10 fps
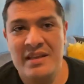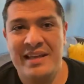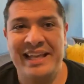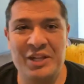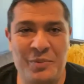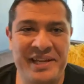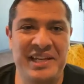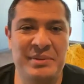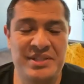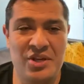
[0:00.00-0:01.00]
Hello, my
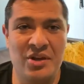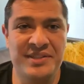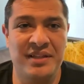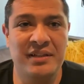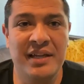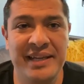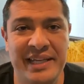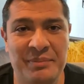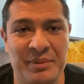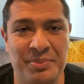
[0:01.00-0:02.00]
name is Jan Zanka and
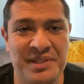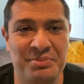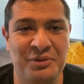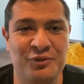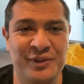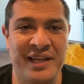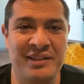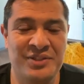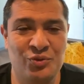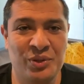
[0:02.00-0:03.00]
I'm the principal for
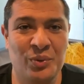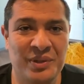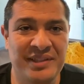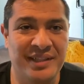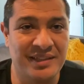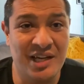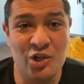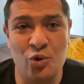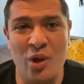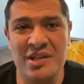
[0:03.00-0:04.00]
Dallas String Quartet, a
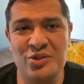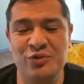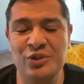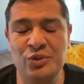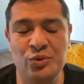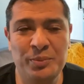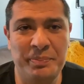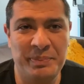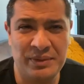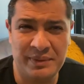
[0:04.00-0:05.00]
crossover
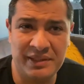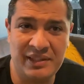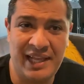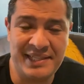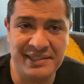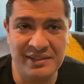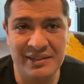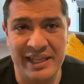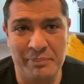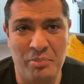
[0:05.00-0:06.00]
group between
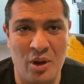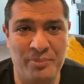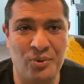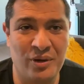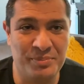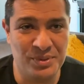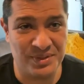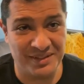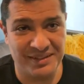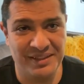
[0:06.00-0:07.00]
classical and pop rock
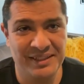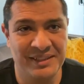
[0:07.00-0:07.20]
music.